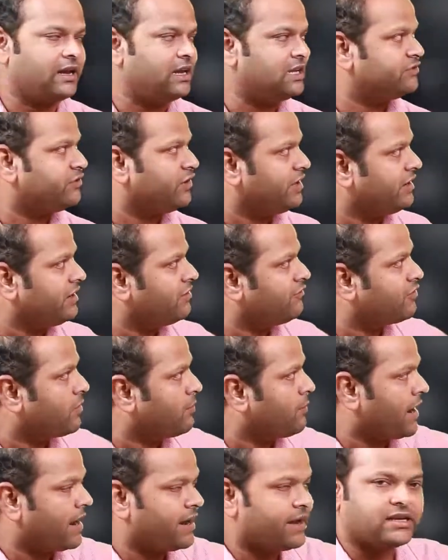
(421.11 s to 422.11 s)
is varying
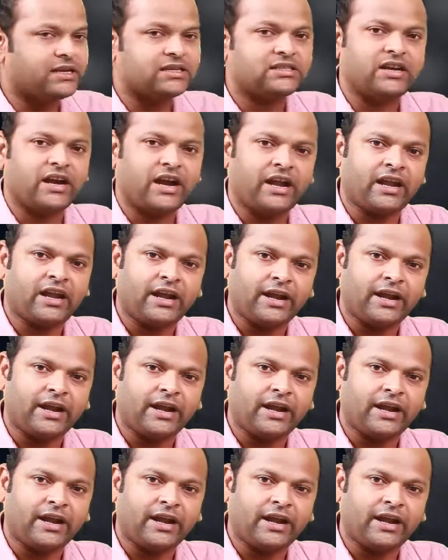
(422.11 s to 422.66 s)
from minus 90,